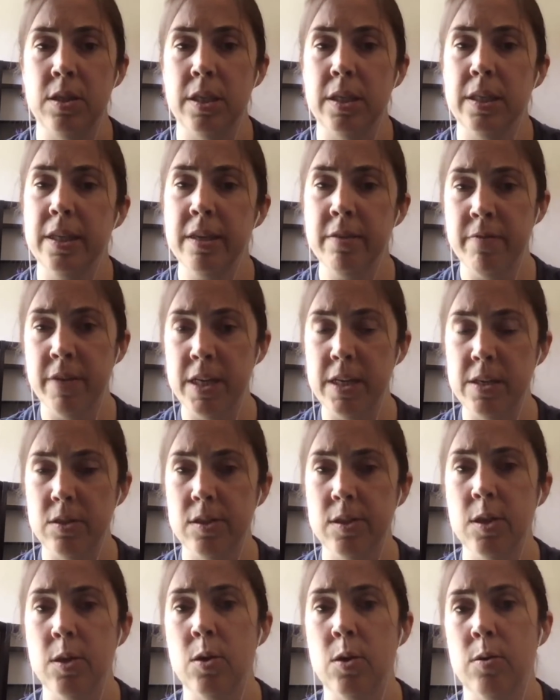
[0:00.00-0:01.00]
to leave it
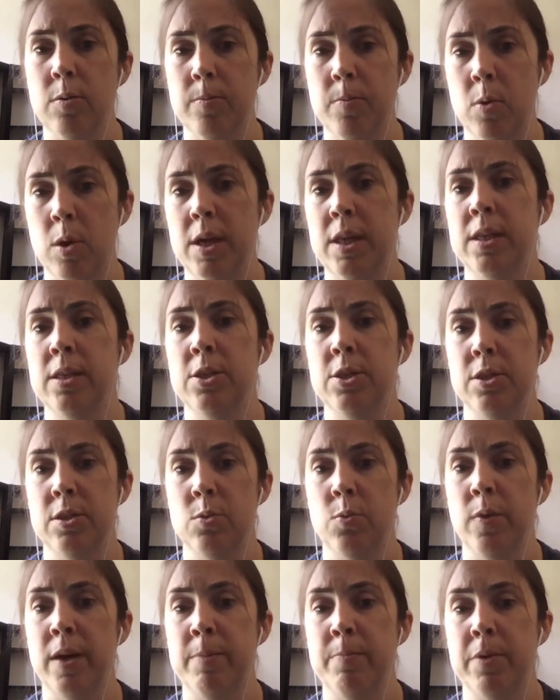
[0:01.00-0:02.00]
so more than
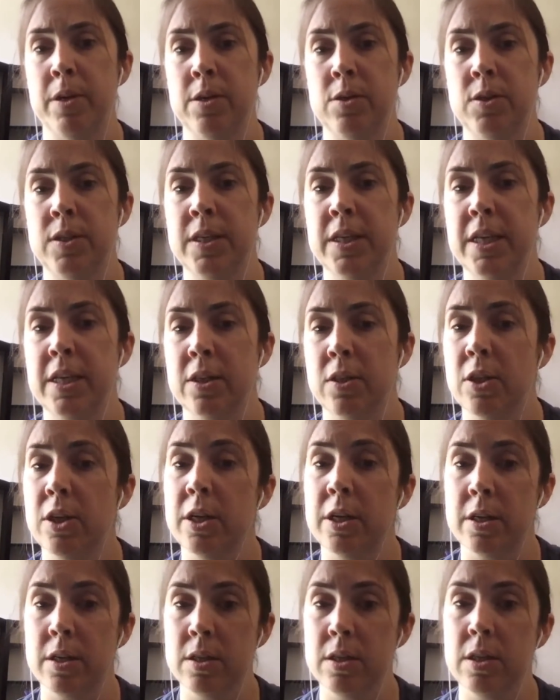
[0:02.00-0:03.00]
just one person can
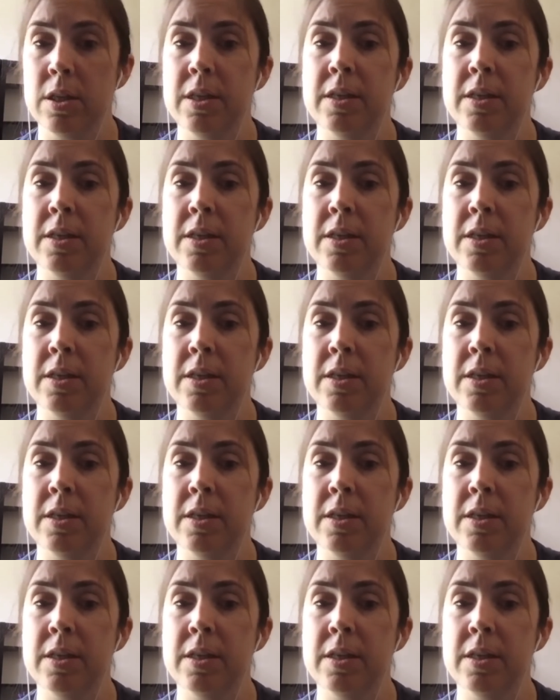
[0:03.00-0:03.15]
learn.